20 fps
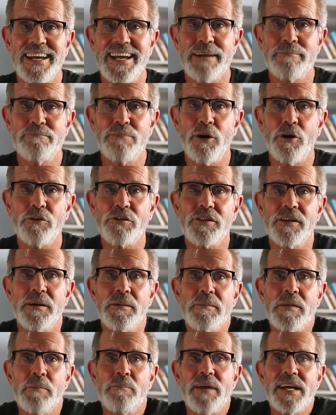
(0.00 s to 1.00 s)
It both
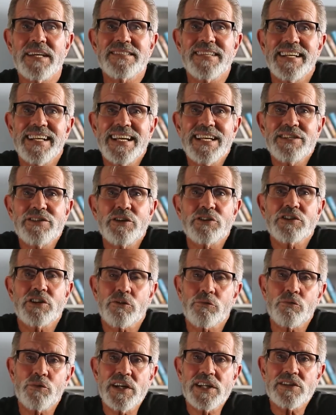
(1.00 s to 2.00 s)
makes it easier to
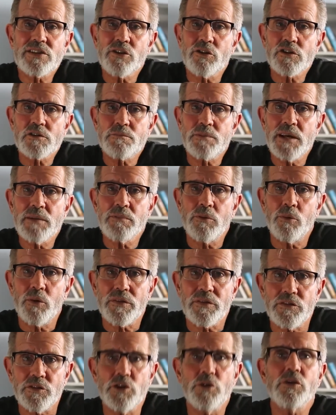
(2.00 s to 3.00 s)
reach those people
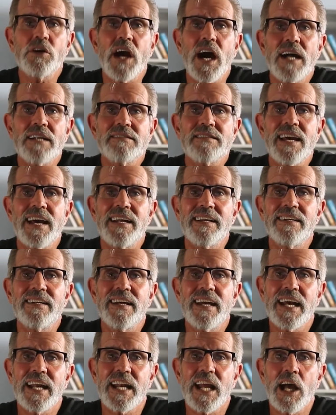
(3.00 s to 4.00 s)
with new content
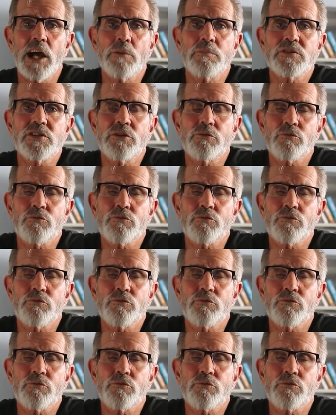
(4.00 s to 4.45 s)
and helps you